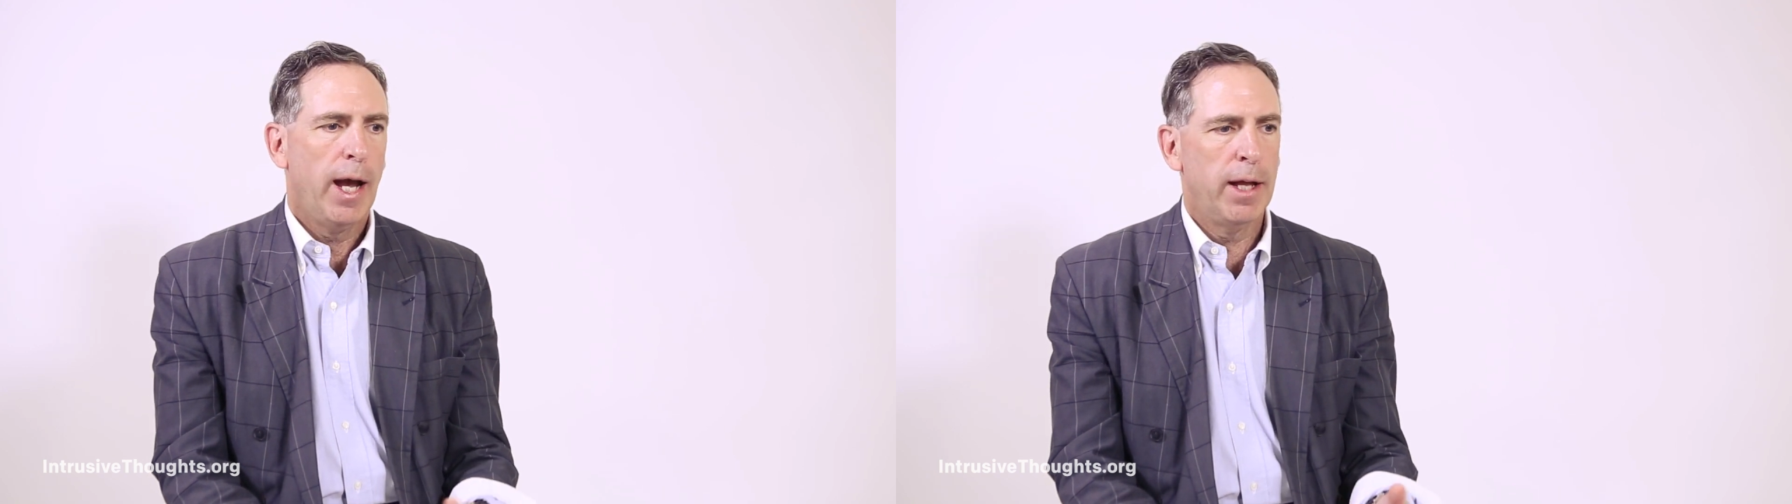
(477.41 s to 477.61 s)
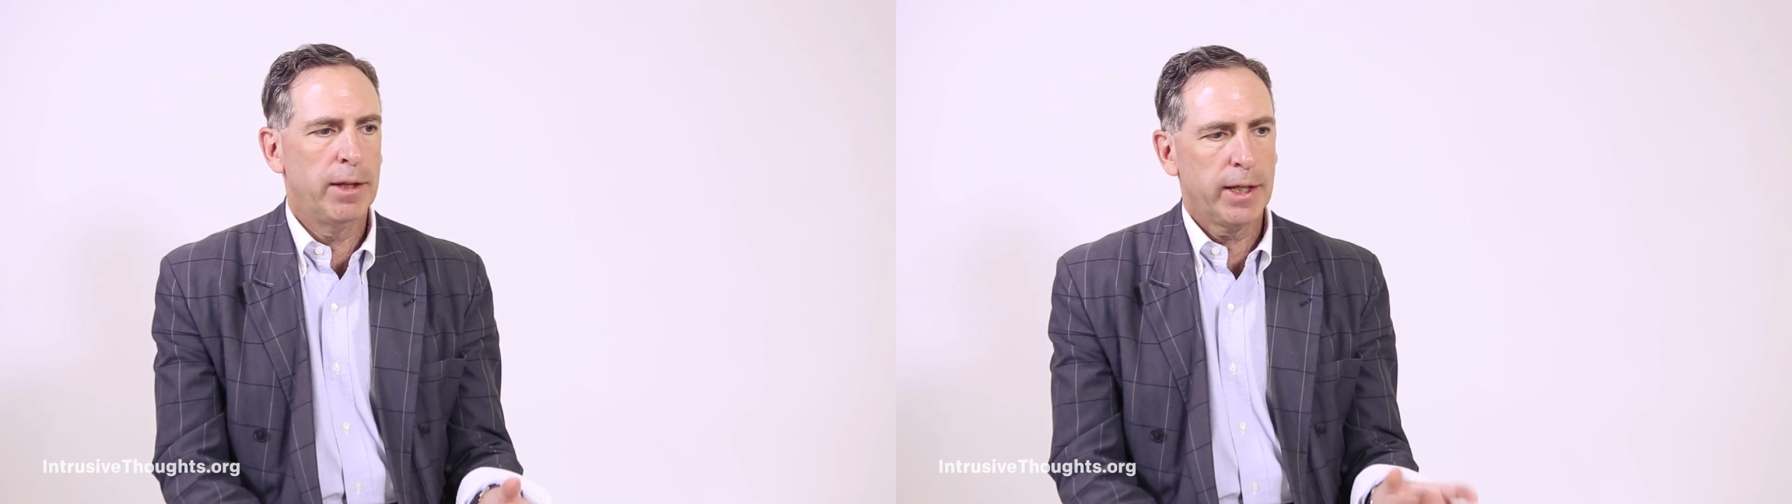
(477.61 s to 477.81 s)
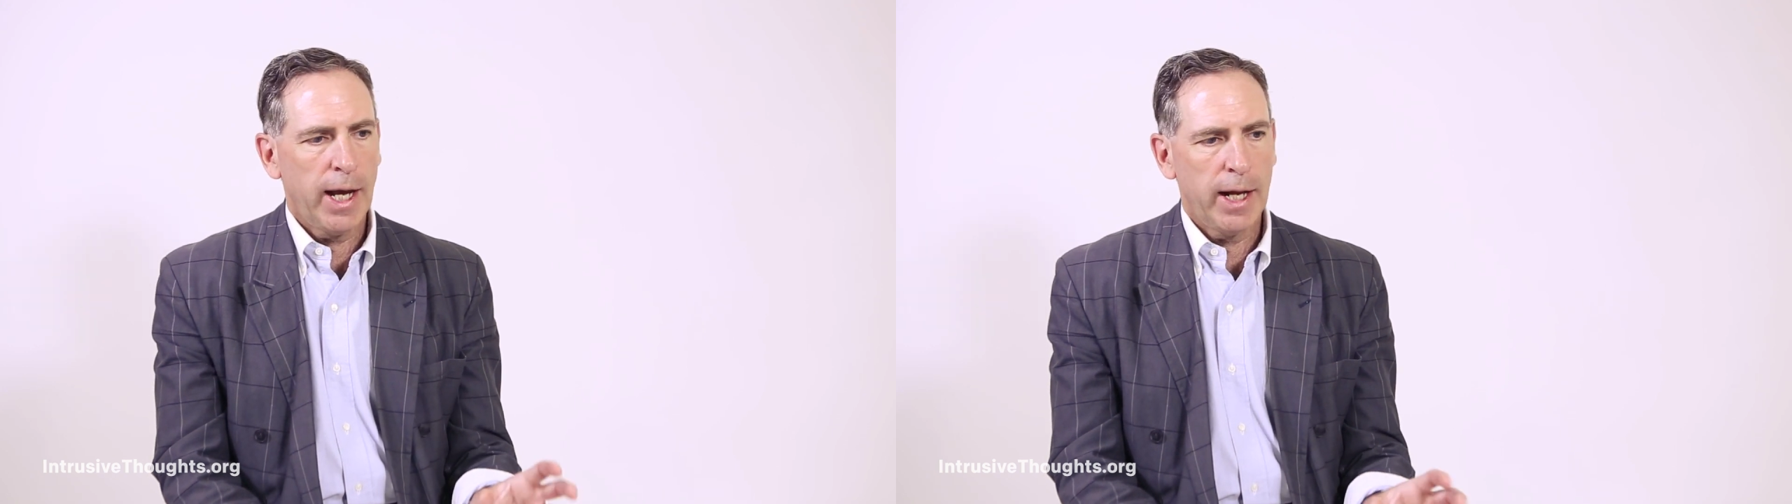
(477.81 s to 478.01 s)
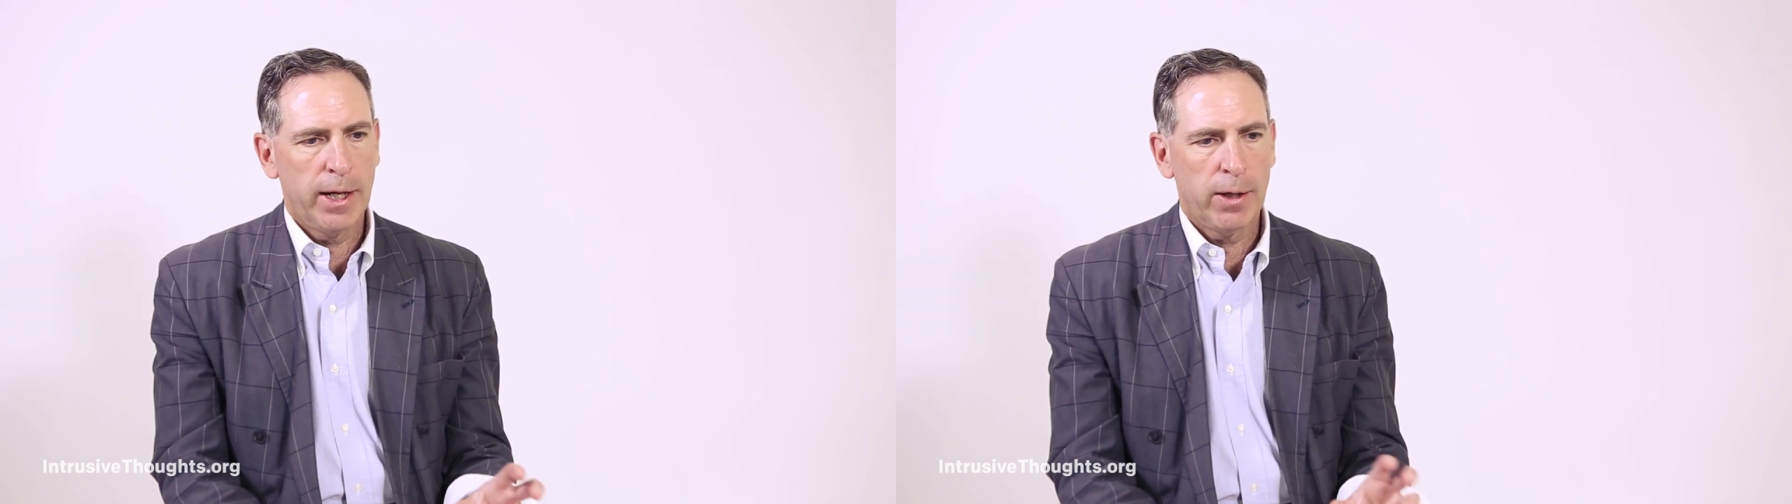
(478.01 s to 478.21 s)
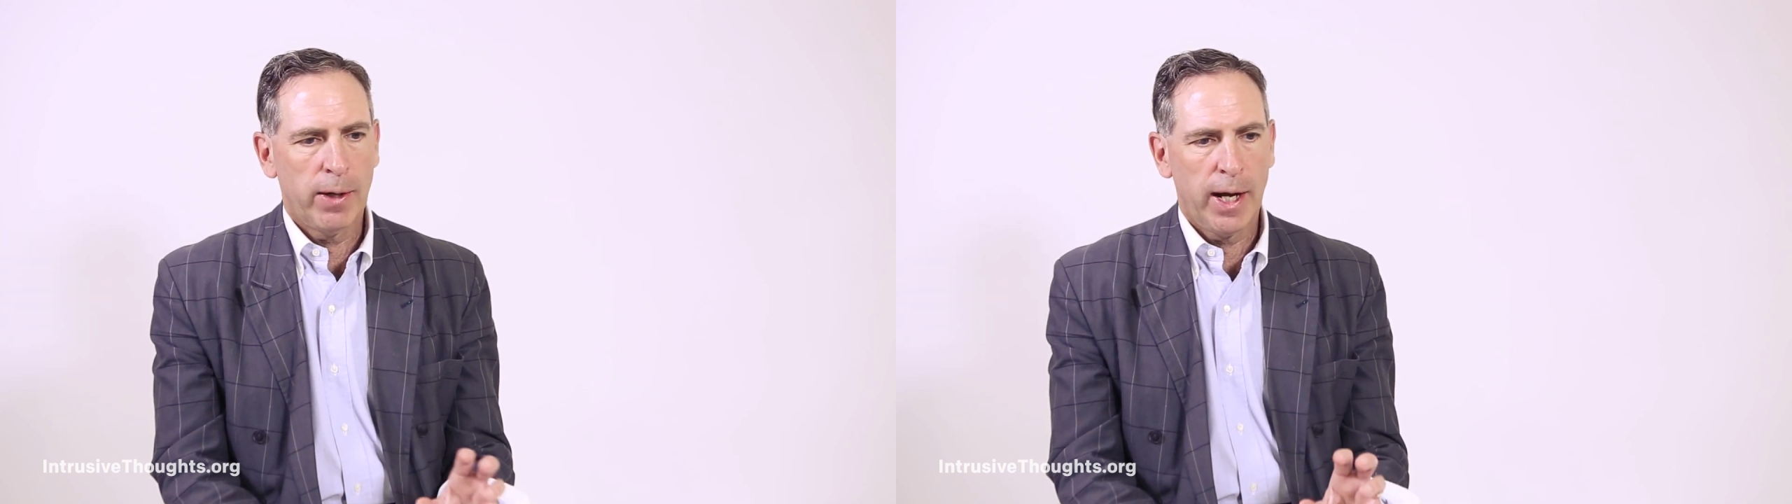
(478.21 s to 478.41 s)
and the cat
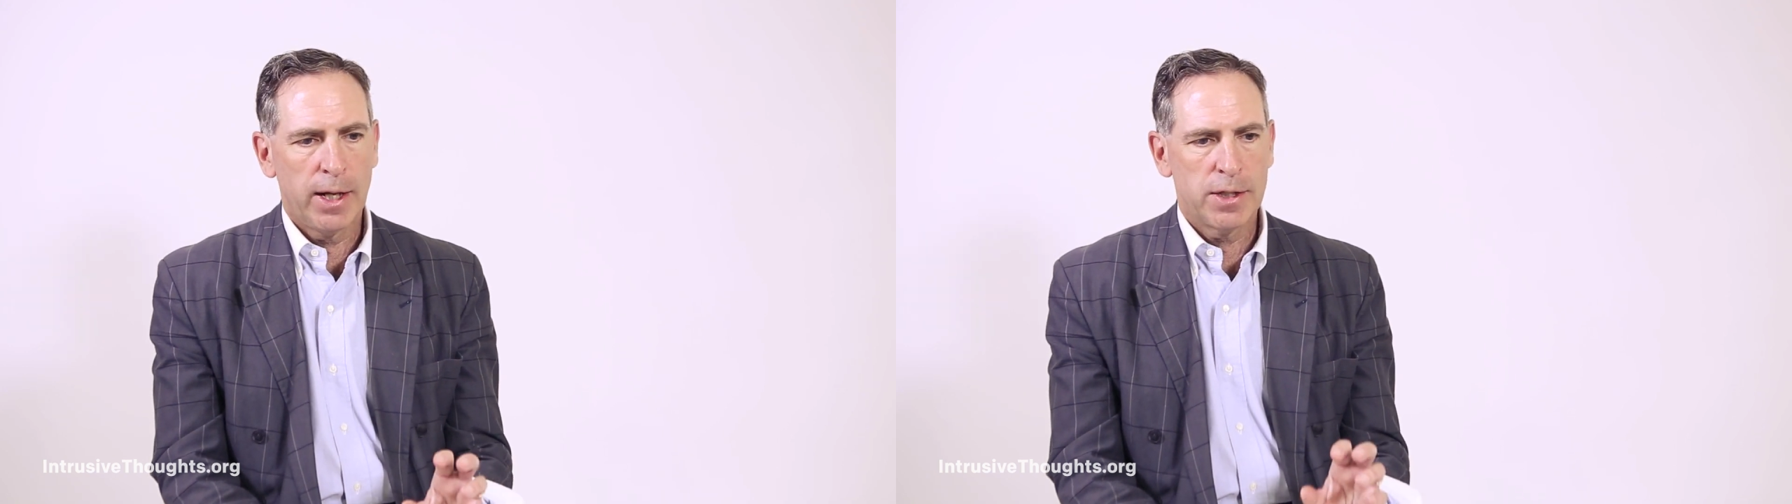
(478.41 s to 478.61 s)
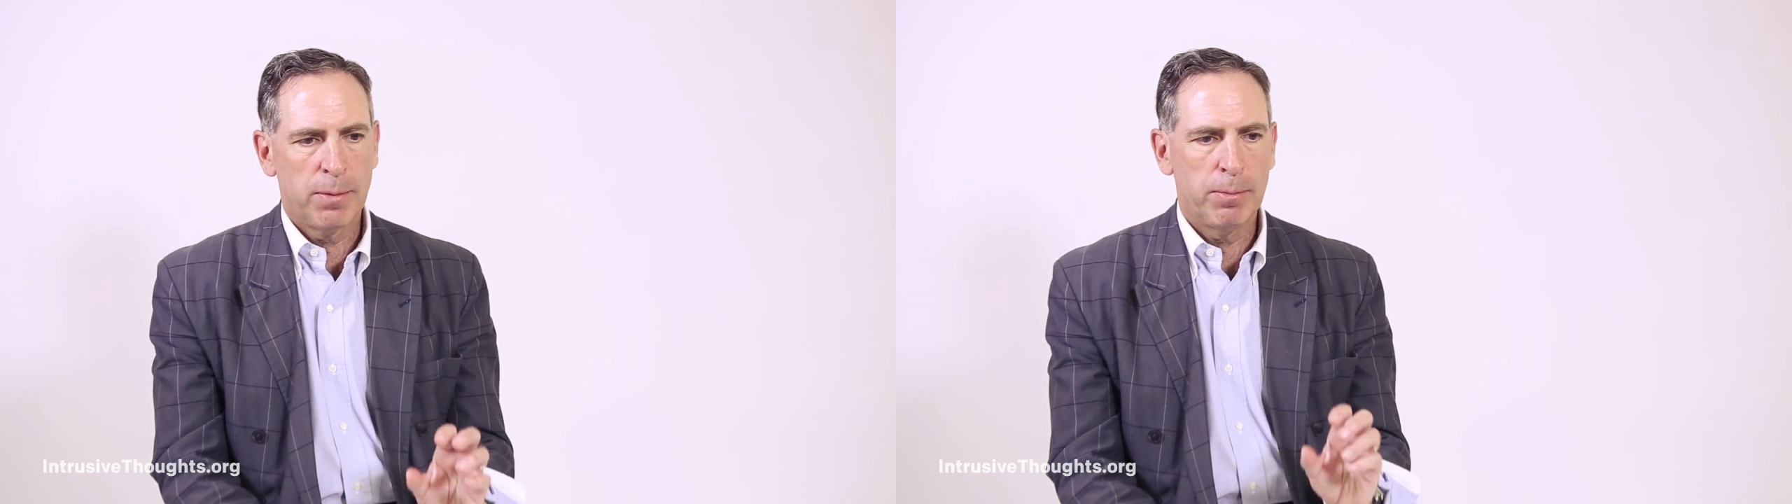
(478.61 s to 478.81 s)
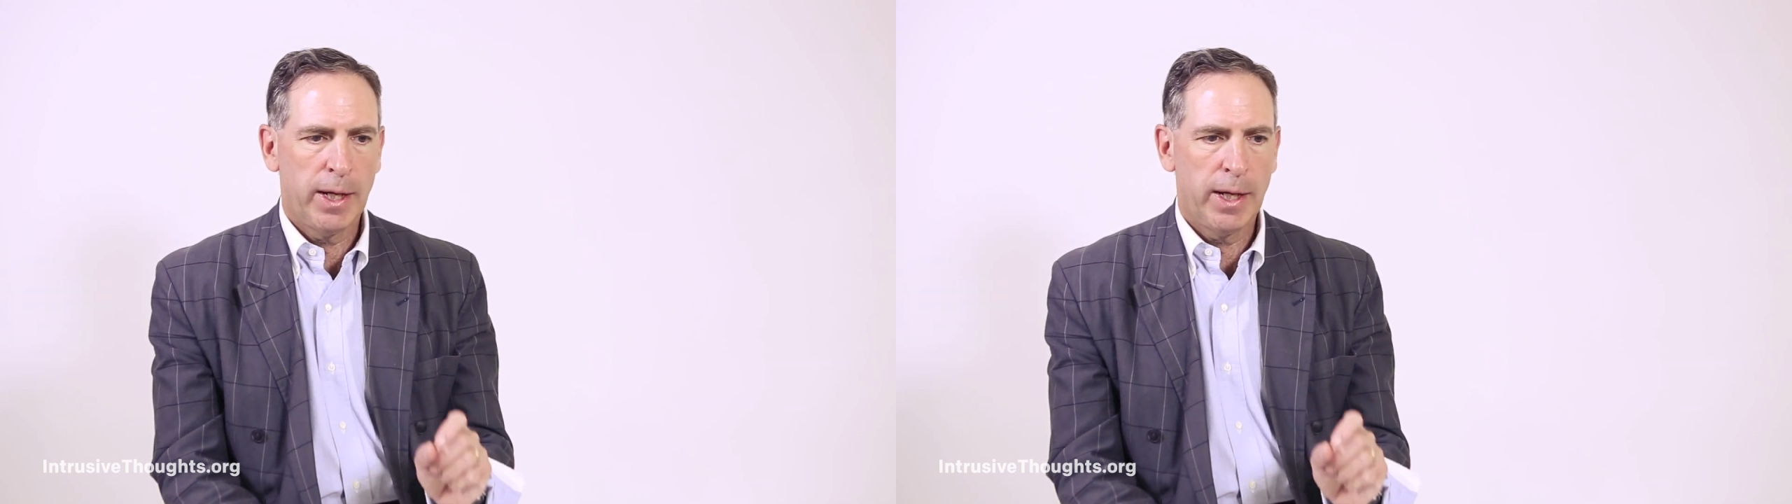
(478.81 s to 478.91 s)
hair had some